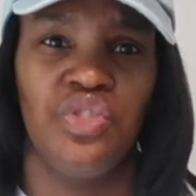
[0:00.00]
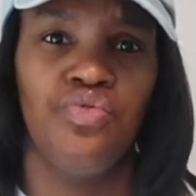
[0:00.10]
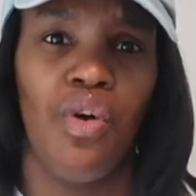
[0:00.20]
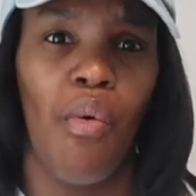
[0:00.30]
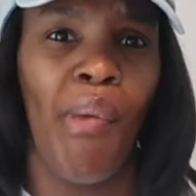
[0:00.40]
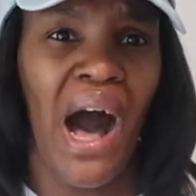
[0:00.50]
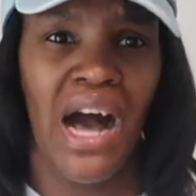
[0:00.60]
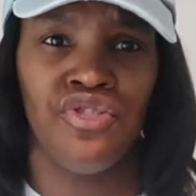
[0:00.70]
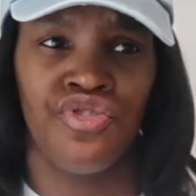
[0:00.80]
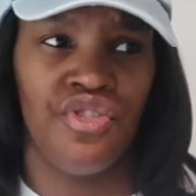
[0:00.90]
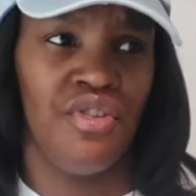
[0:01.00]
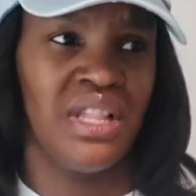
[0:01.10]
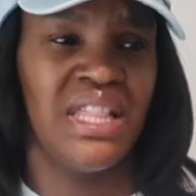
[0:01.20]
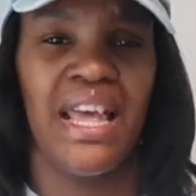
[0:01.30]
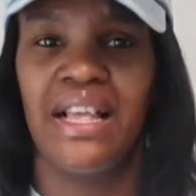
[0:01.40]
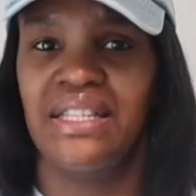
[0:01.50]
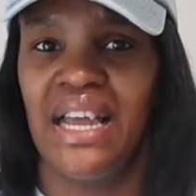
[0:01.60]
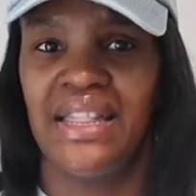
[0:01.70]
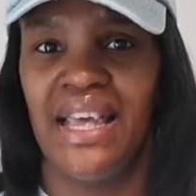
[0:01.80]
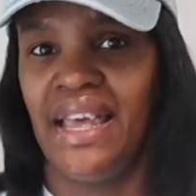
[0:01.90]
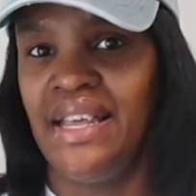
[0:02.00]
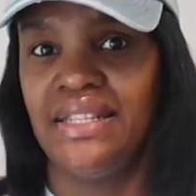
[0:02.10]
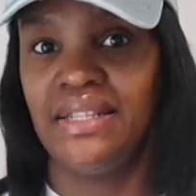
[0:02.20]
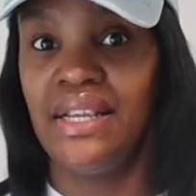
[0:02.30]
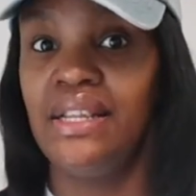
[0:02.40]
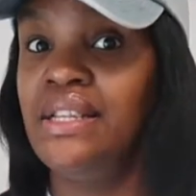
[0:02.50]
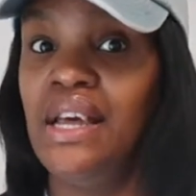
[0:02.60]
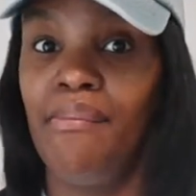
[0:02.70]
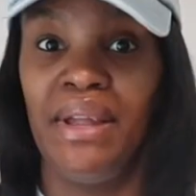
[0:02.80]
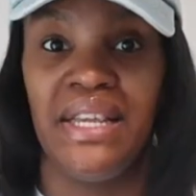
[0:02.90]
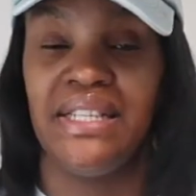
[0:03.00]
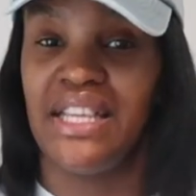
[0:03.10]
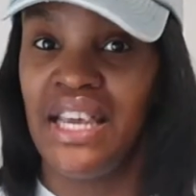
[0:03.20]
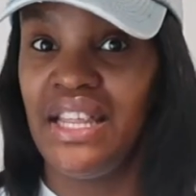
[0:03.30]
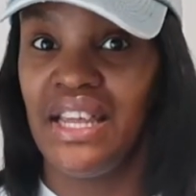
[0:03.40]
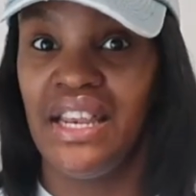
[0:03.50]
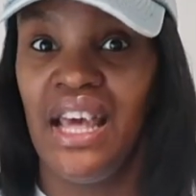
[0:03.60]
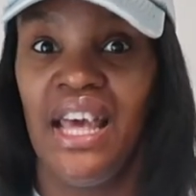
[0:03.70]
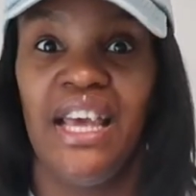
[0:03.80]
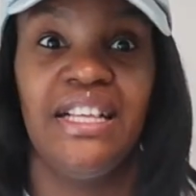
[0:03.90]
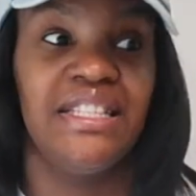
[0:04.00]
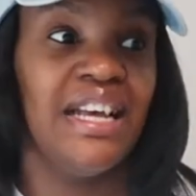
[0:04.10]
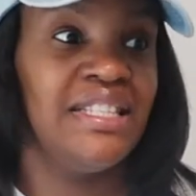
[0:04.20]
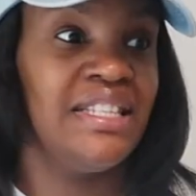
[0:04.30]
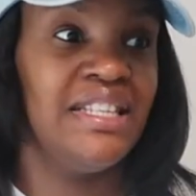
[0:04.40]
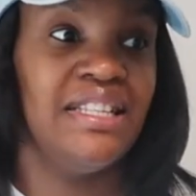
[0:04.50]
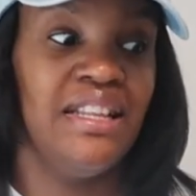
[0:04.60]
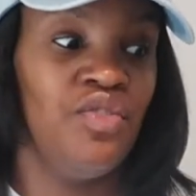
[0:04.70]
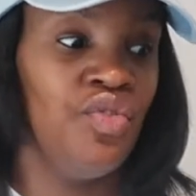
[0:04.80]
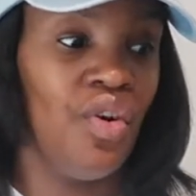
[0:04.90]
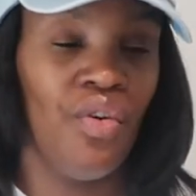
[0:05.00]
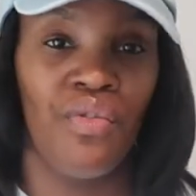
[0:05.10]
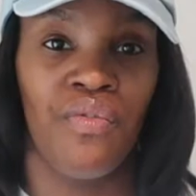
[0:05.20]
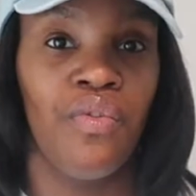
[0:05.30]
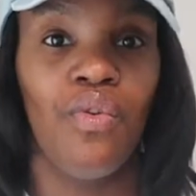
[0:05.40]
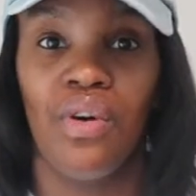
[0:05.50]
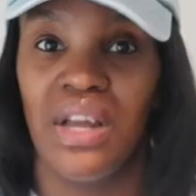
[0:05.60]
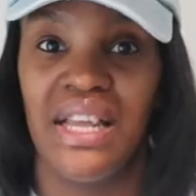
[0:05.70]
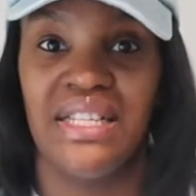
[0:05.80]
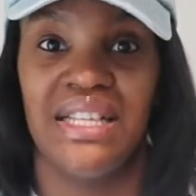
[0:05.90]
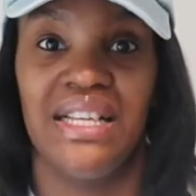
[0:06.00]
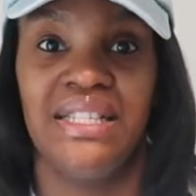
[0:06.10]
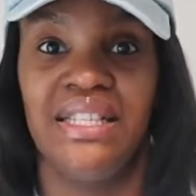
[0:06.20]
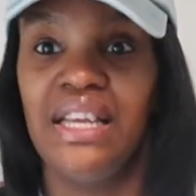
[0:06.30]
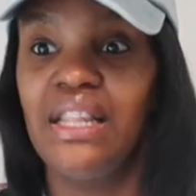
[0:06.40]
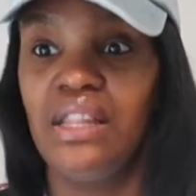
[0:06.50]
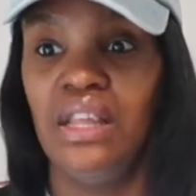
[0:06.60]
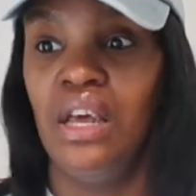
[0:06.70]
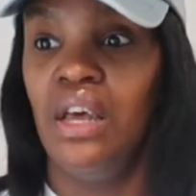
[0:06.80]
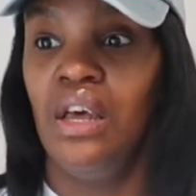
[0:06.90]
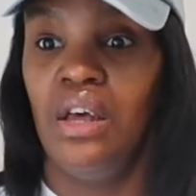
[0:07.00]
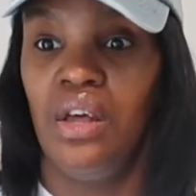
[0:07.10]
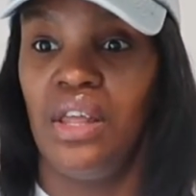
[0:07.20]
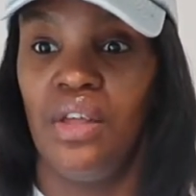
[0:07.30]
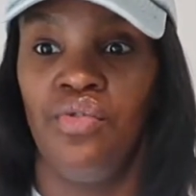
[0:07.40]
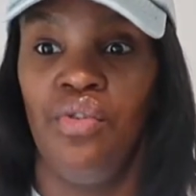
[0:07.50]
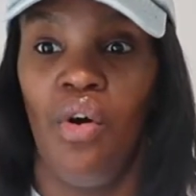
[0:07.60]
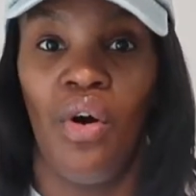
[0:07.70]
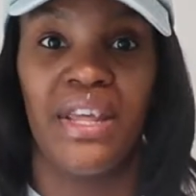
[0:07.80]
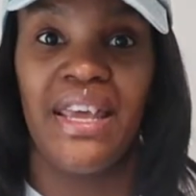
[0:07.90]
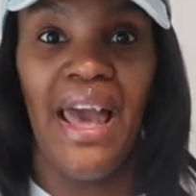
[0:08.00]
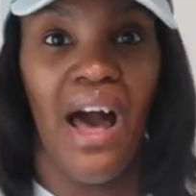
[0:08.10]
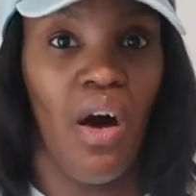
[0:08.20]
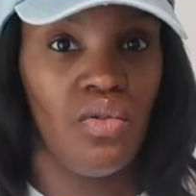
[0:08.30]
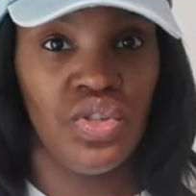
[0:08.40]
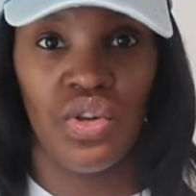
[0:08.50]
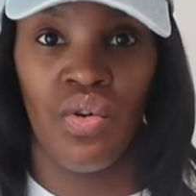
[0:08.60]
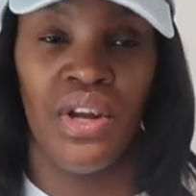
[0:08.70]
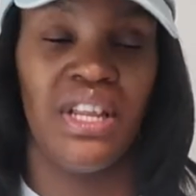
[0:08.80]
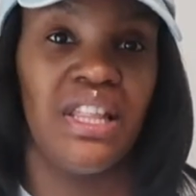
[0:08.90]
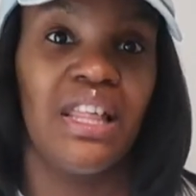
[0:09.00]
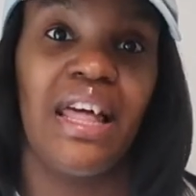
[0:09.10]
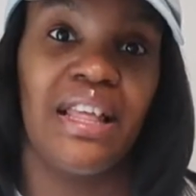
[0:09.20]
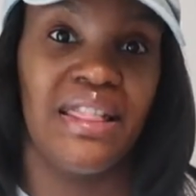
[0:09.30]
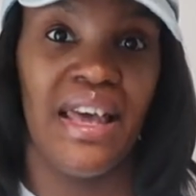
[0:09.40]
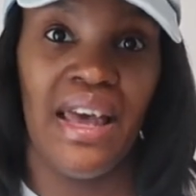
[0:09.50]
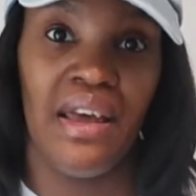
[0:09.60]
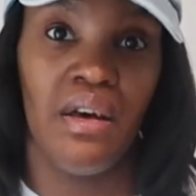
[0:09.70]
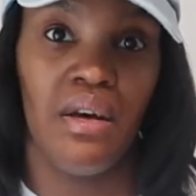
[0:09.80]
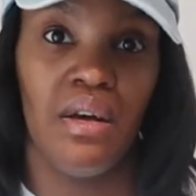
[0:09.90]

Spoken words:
you know, posture and things like that. He's sitting up and he's eating. He's not sitting, you know, on the floor. He's not sitting, you know, on the couch or anything like that.